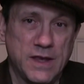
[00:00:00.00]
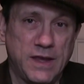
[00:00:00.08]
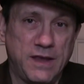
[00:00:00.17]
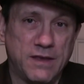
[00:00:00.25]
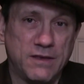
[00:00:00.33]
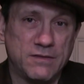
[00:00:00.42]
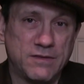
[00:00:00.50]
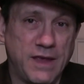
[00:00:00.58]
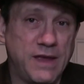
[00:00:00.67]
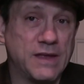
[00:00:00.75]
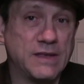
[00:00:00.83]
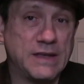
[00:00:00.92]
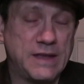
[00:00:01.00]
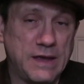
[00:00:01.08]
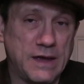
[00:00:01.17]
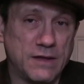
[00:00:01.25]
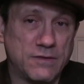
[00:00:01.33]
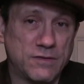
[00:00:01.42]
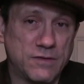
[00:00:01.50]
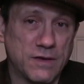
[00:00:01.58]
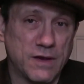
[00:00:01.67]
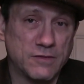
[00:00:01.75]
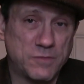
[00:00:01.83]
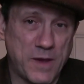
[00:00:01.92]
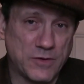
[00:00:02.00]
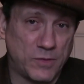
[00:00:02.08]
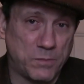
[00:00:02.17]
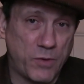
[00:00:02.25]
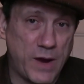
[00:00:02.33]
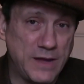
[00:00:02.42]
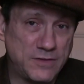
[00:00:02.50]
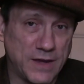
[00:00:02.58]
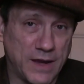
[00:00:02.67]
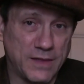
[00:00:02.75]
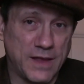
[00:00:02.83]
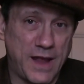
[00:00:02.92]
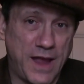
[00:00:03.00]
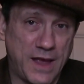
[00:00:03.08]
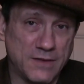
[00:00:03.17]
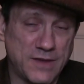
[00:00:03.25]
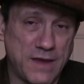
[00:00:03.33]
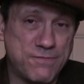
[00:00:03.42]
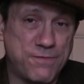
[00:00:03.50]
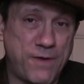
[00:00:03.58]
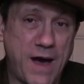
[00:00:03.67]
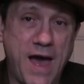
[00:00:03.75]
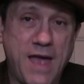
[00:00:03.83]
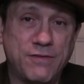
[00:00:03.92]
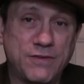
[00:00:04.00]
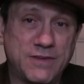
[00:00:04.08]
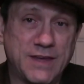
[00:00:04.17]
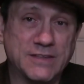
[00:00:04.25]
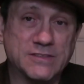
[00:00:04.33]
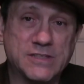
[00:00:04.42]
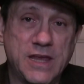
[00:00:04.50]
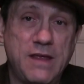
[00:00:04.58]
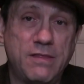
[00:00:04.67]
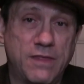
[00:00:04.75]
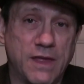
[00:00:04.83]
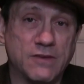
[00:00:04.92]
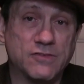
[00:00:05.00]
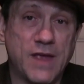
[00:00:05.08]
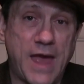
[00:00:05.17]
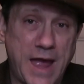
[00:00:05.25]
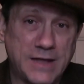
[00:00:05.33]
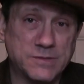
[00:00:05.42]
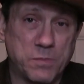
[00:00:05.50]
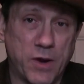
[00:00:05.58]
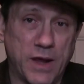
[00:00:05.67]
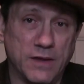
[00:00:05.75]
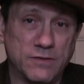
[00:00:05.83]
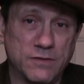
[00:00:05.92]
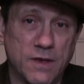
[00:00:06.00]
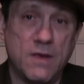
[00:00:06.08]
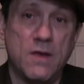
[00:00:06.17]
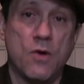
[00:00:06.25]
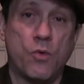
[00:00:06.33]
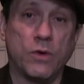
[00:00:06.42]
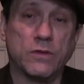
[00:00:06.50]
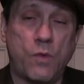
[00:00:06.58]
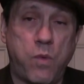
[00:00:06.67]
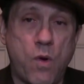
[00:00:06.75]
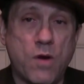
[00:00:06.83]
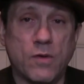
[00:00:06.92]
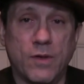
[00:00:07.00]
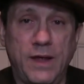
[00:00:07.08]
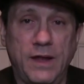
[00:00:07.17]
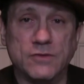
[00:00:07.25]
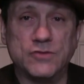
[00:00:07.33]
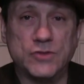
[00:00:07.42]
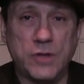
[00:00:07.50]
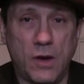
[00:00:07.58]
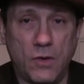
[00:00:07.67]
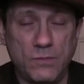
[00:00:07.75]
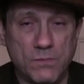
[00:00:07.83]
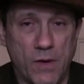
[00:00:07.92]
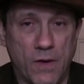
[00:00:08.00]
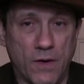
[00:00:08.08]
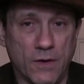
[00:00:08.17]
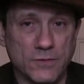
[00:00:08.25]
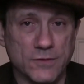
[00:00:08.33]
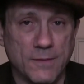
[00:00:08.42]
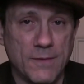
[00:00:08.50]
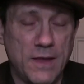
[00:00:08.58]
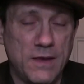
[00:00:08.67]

is it gets special bracing that has a 5/16 inch X brace with 1/4 inch tone bars.